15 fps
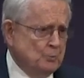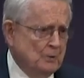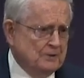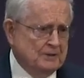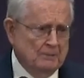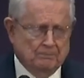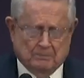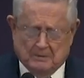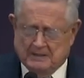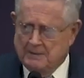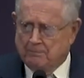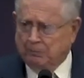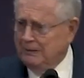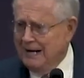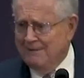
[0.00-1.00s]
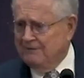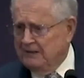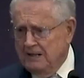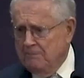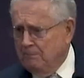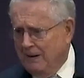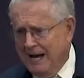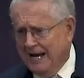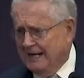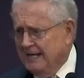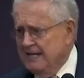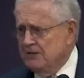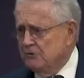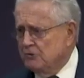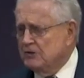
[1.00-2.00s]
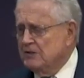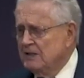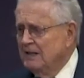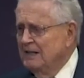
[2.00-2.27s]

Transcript: with the depravity package,